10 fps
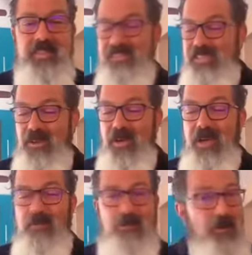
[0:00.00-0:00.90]
until
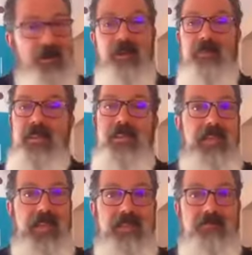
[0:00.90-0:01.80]
I woke up
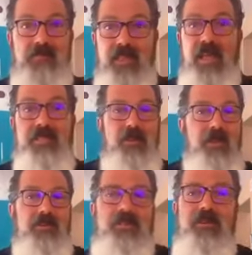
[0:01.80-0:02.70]
and, and realized
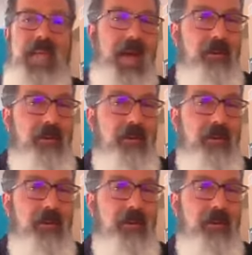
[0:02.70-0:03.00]
what I was doing,